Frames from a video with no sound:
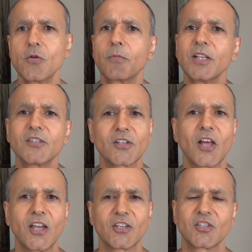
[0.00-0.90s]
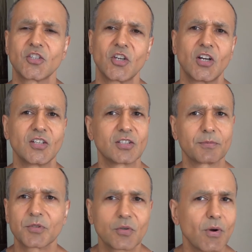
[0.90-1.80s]
please like, share, and
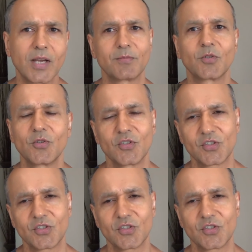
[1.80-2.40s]
subscribe to this